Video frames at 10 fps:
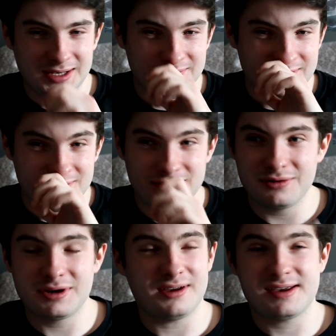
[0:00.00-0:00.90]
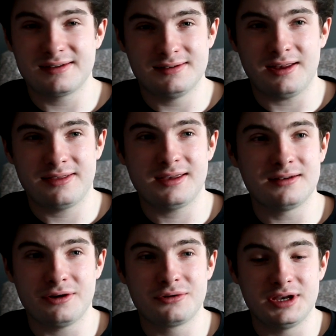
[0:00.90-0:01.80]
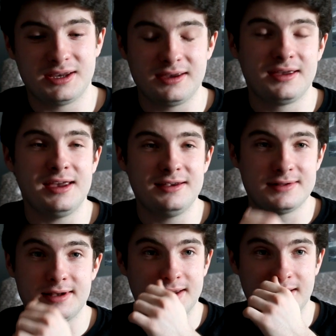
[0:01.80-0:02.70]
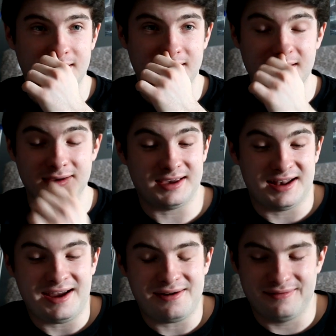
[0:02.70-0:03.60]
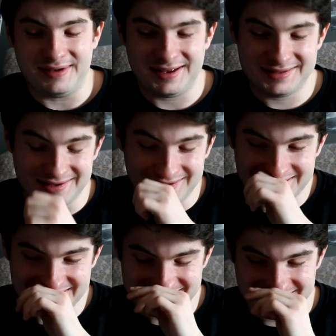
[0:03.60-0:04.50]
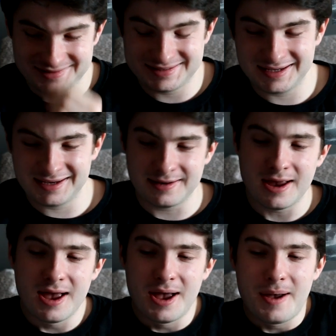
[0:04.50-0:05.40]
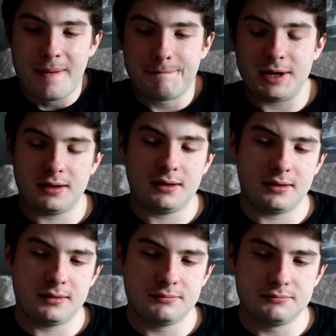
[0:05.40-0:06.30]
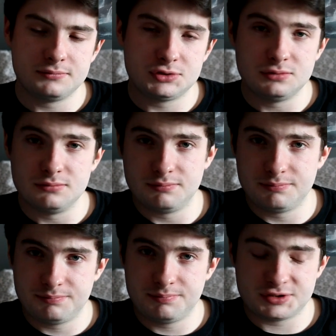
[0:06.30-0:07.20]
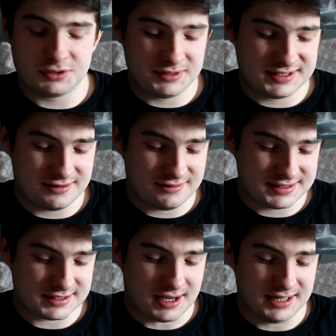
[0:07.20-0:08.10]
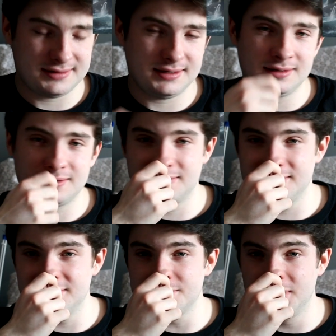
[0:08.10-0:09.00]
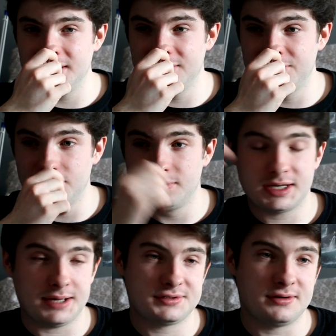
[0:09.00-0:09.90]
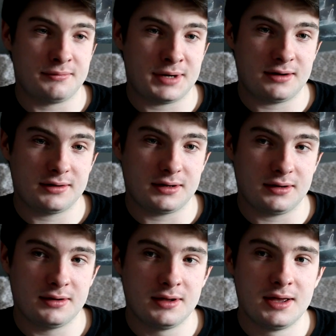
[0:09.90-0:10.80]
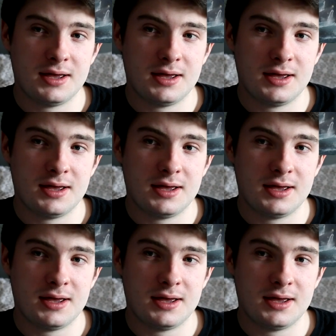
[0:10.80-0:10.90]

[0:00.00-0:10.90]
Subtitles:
even though Loki, I think Loki can get out of that. So that's what I was thinking. But to be serious, I think this is mainly for Captain America,